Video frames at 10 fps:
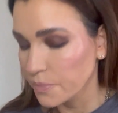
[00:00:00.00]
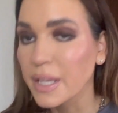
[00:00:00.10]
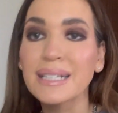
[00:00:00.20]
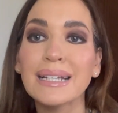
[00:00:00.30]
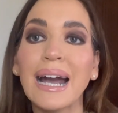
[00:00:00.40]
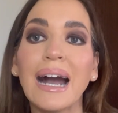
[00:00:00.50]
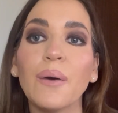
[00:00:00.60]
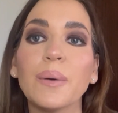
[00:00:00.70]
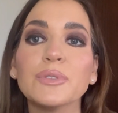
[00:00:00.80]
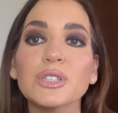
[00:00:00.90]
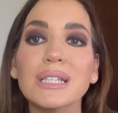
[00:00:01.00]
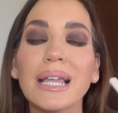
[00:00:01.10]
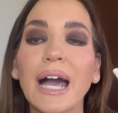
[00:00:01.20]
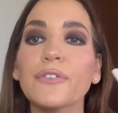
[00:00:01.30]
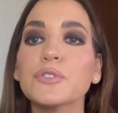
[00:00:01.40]
And now I'm just
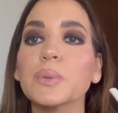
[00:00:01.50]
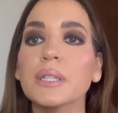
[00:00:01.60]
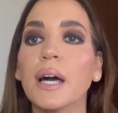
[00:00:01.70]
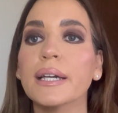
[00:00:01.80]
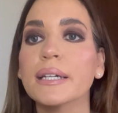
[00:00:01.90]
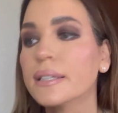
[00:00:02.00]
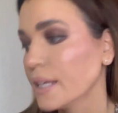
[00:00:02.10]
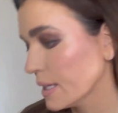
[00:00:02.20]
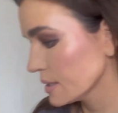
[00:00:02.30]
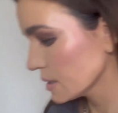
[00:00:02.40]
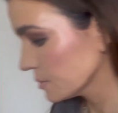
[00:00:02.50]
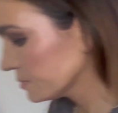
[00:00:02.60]
left with like this.